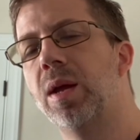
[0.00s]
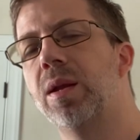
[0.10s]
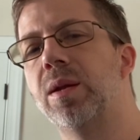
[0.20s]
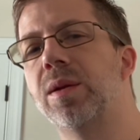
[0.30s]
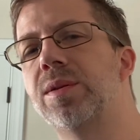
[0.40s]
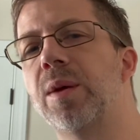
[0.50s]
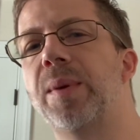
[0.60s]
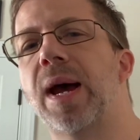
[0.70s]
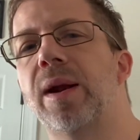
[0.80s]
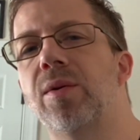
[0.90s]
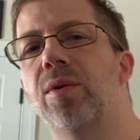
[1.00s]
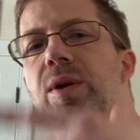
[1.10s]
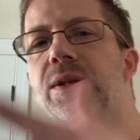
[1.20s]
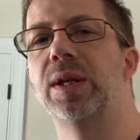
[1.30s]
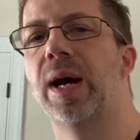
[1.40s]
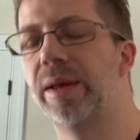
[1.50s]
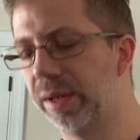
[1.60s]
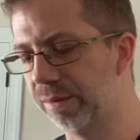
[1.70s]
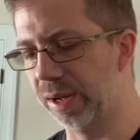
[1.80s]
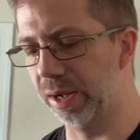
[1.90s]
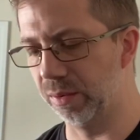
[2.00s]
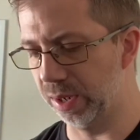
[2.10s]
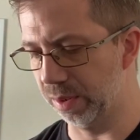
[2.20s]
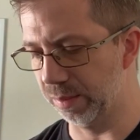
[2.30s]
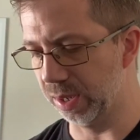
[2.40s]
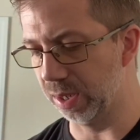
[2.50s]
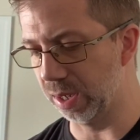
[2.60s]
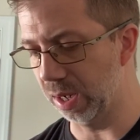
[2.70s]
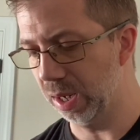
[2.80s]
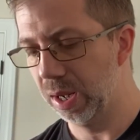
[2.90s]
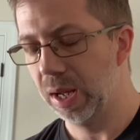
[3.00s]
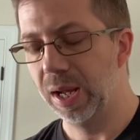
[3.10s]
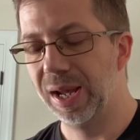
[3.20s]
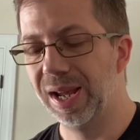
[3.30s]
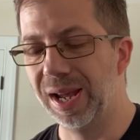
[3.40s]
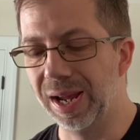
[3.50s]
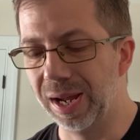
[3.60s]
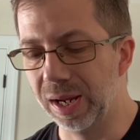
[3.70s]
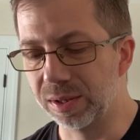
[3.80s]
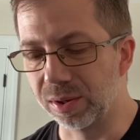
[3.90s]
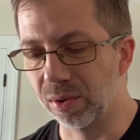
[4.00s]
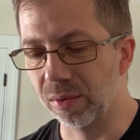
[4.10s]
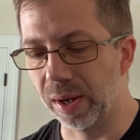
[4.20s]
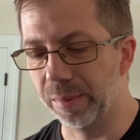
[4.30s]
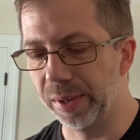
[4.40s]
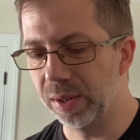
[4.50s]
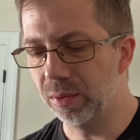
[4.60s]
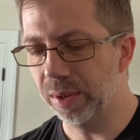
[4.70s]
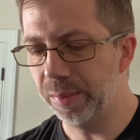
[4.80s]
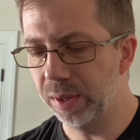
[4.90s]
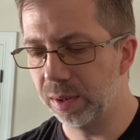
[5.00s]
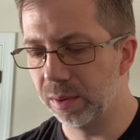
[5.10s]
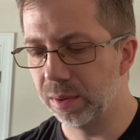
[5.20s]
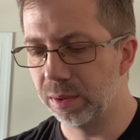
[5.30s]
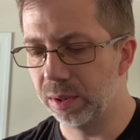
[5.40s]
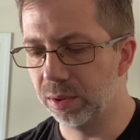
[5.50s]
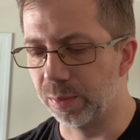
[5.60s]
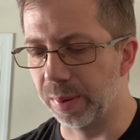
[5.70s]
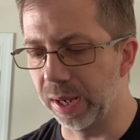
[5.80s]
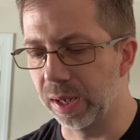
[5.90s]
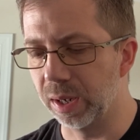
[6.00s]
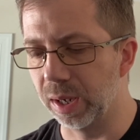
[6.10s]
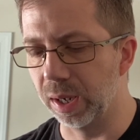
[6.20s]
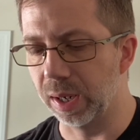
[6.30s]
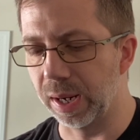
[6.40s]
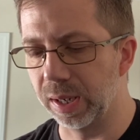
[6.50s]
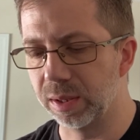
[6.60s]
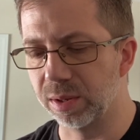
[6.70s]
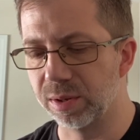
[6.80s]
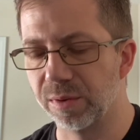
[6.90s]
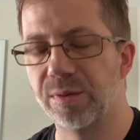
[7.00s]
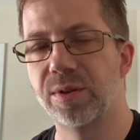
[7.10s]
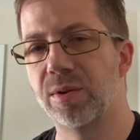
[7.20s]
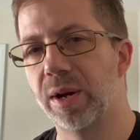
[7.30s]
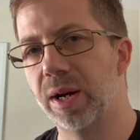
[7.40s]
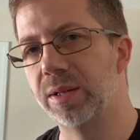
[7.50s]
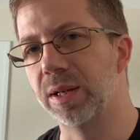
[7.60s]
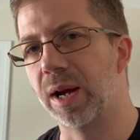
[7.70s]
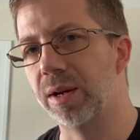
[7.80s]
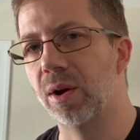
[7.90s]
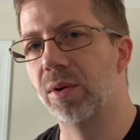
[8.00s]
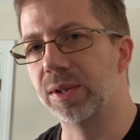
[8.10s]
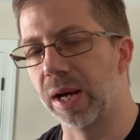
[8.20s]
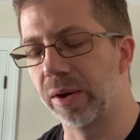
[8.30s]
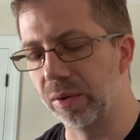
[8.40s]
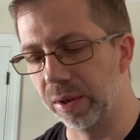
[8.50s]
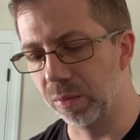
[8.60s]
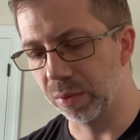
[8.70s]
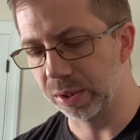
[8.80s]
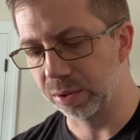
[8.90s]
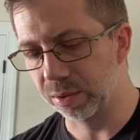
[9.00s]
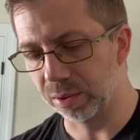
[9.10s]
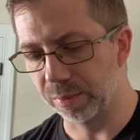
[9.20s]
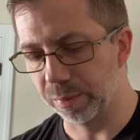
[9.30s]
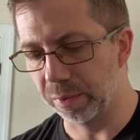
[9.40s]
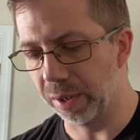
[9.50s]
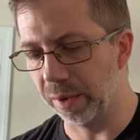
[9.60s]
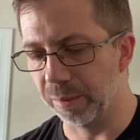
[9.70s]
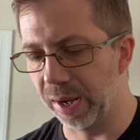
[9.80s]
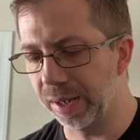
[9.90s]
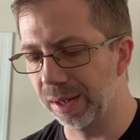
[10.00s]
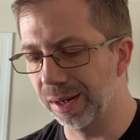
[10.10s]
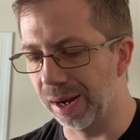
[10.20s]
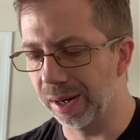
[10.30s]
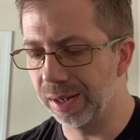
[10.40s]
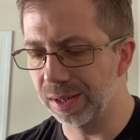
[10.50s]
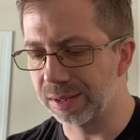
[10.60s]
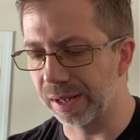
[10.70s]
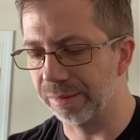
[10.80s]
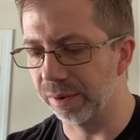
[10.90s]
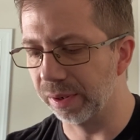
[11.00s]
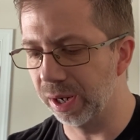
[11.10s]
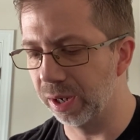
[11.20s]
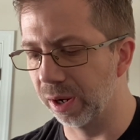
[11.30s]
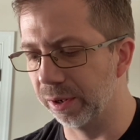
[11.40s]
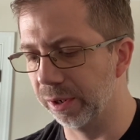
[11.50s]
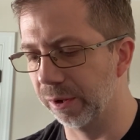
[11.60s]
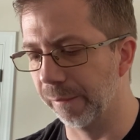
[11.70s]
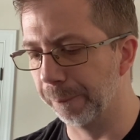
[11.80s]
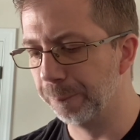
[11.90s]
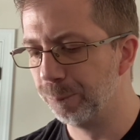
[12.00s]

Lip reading: the subcategories and how they evaluate them, And so I'm like, well, let me use Beckett, and I get the surface grades, and I know exactly which area I'm locking in. I'd get a 7 or 8 on the